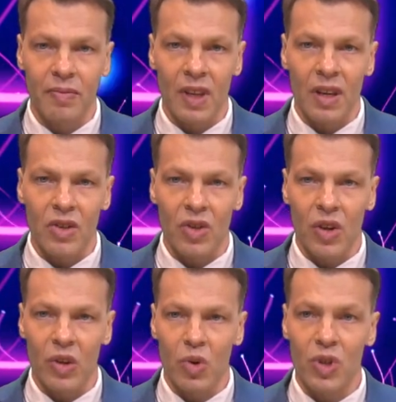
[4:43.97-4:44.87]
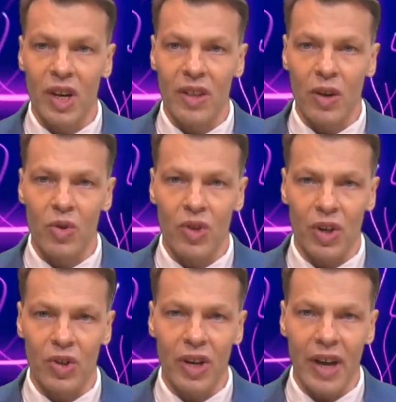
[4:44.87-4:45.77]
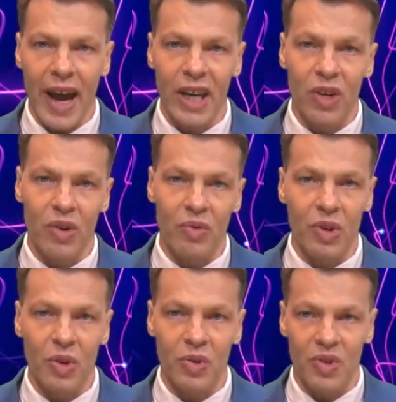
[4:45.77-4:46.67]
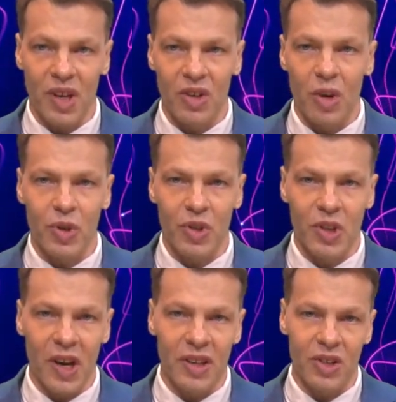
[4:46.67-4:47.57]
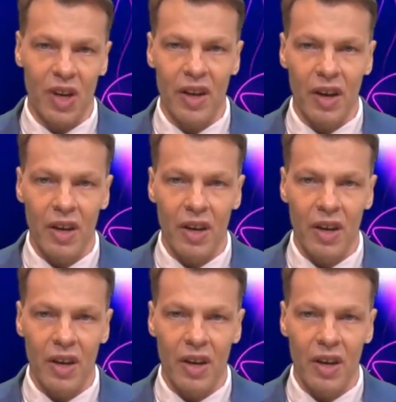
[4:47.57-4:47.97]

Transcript: So you'd say those are not accurate results, they're not precise either.